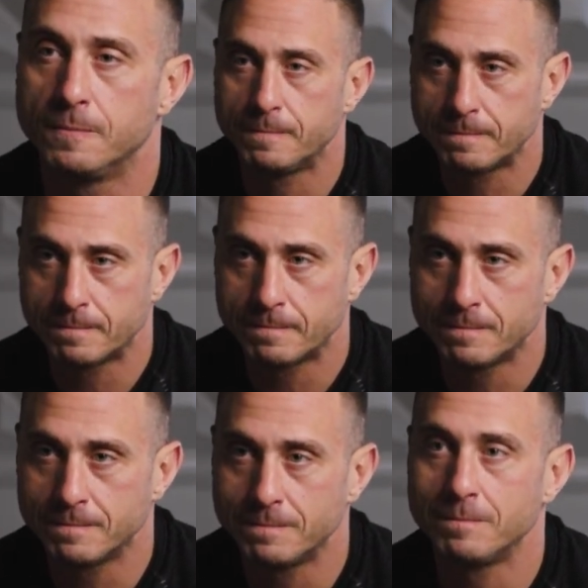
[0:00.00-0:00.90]

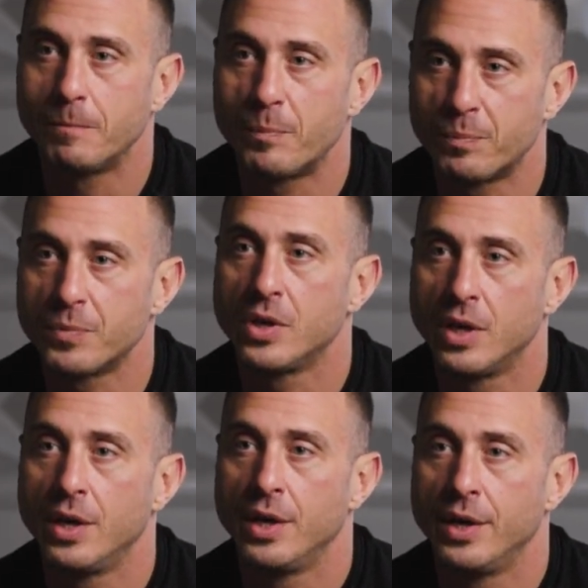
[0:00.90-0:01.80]
Nothing really. No one's
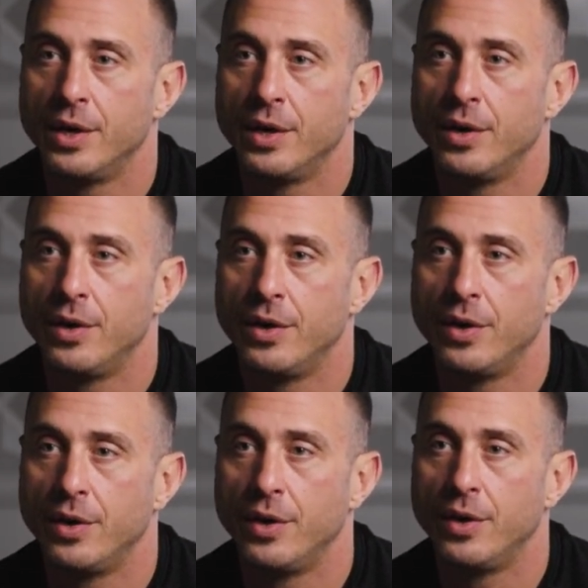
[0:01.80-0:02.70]
really approached me with
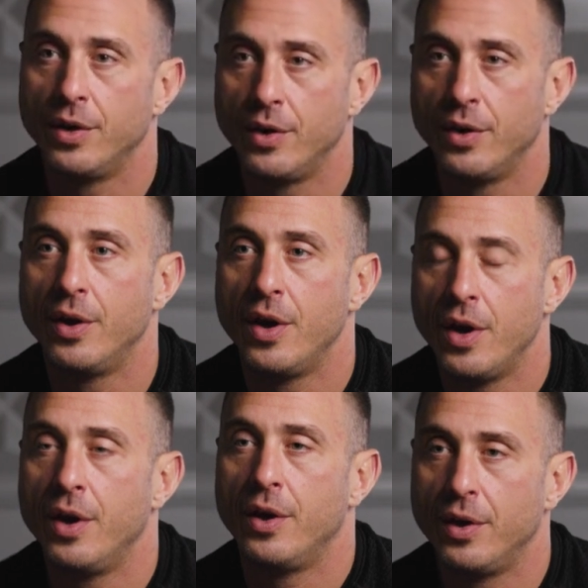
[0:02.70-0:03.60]
any of the stuff like that. So it's
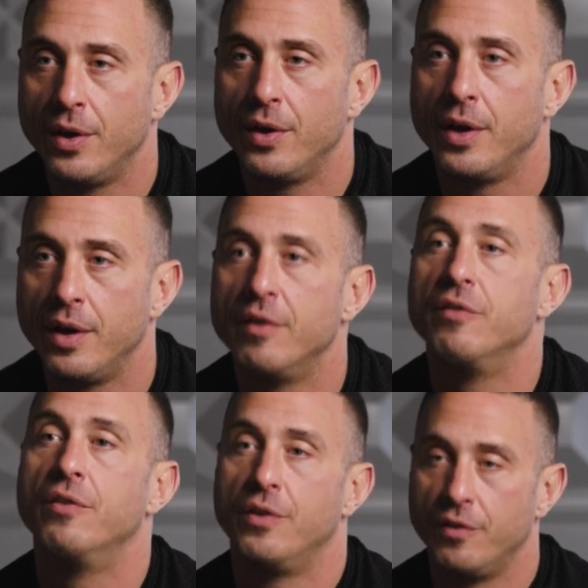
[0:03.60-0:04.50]
all new to me at this
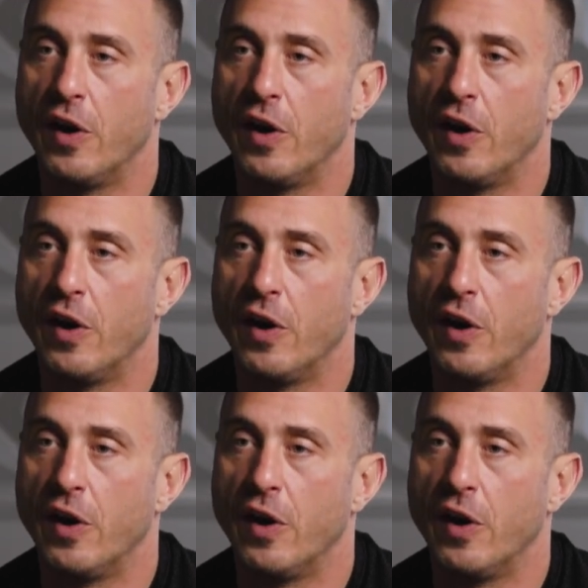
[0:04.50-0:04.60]
point.